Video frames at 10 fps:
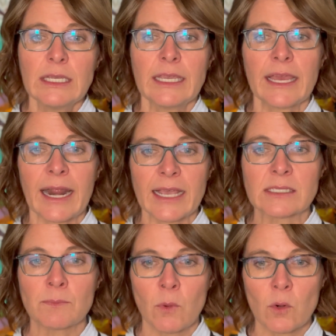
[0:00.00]

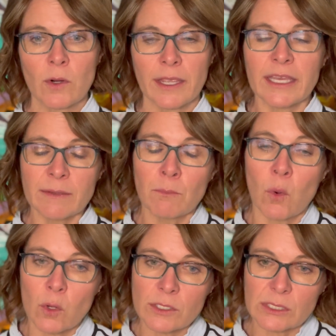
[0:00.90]
It
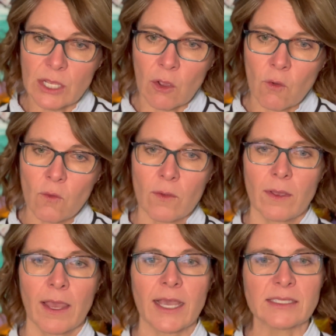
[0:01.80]
more so
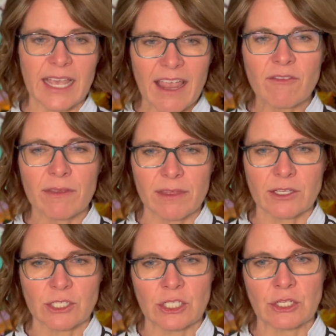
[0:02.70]
has
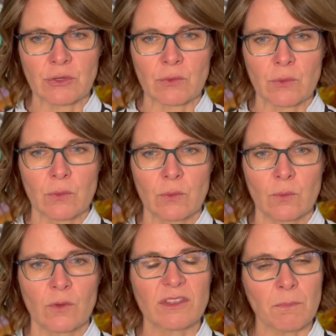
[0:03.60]
everything to do
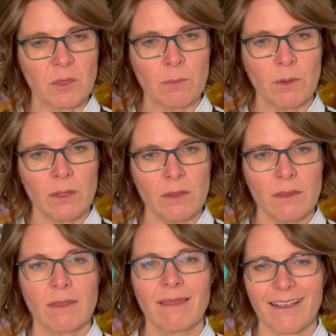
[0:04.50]
with the people
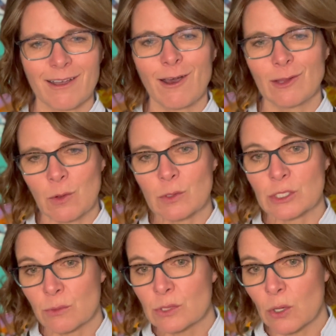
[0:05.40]
that call
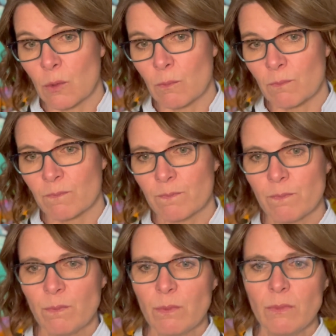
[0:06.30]
Okotoks home.
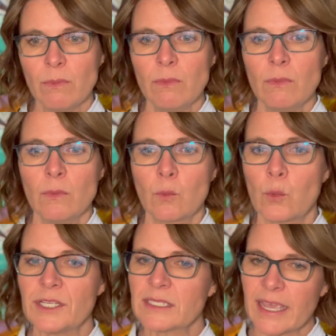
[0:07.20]

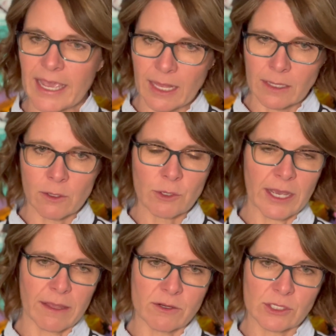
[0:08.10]
We say hello to
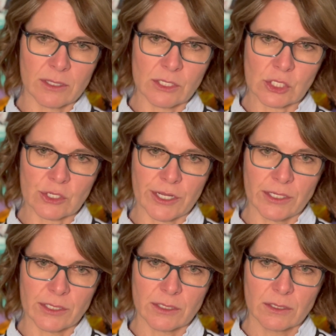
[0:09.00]
others on the
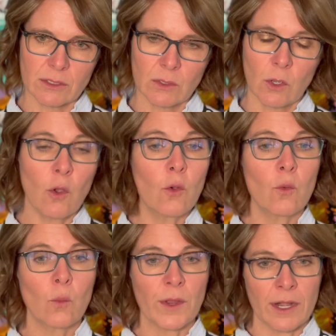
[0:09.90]
street.
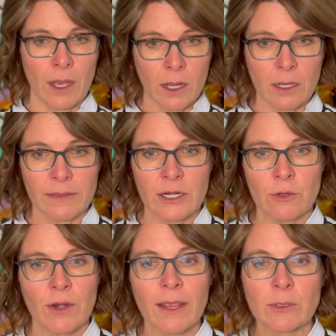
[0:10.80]
We knock on the new
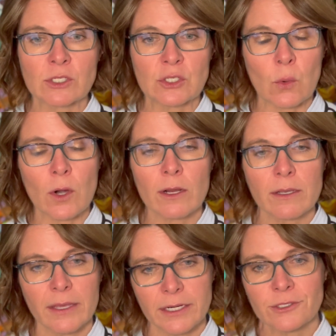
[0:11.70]
neighbor's door
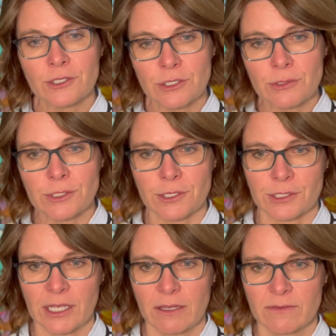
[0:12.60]
and introduce
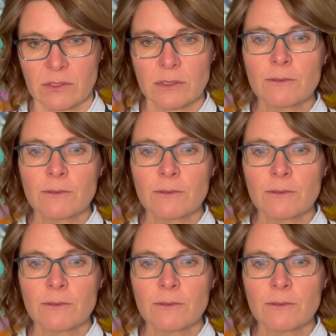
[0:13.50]
ourselves.